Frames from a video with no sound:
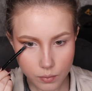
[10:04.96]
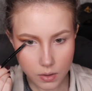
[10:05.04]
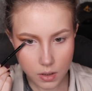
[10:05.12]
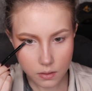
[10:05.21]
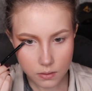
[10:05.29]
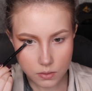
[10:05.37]

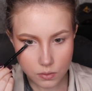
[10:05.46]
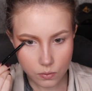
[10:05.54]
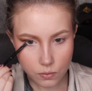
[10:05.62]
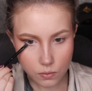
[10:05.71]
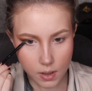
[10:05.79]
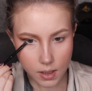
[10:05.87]
Bringing this
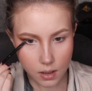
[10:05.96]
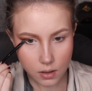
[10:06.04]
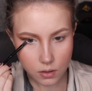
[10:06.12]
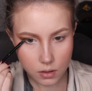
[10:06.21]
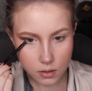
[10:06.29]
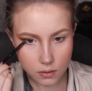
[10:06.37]
right
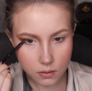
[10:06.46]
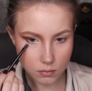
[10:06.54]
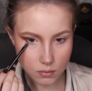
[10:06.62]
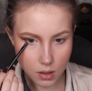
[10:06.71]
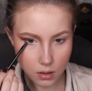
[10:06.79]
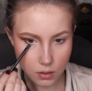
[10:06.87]
underneath
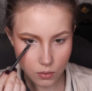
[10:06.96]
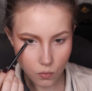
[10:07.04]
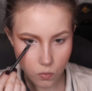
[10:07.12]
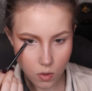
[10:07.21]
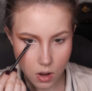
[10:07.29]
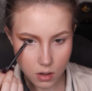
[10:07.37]
my
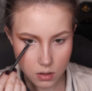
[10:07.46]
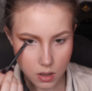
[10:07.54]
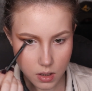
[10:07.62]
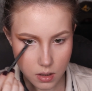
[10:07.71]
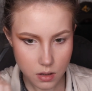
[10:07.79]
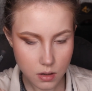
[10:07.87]

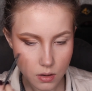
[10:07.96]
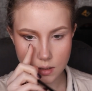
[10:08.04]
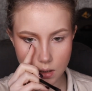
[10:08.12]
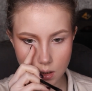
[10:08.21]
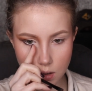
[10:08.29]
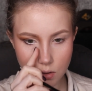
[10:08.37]
waterline.
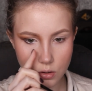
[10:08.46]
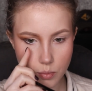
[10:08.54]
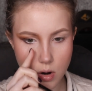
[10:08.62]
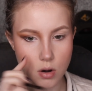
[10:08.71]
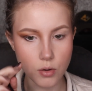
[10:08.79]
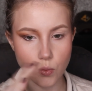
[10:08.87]
The inner
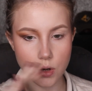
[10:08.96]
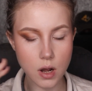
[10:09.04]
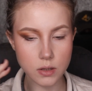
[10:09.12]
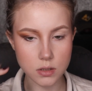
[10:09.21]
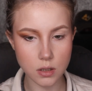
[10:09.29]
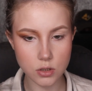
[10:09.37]
part we're
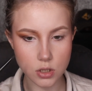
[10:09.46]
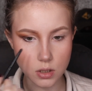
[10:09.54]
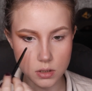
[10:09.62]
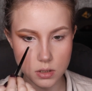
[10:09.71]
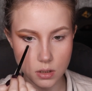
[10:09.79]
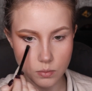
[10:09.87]
not touching,
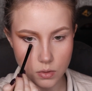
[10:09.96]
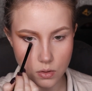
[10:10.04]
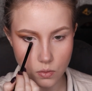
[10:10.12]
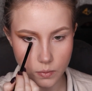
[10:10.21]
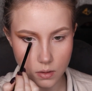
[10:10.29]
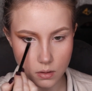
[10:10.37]
it's gonna be
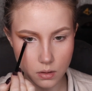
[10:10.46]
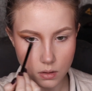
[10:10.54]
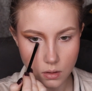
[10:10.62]
open.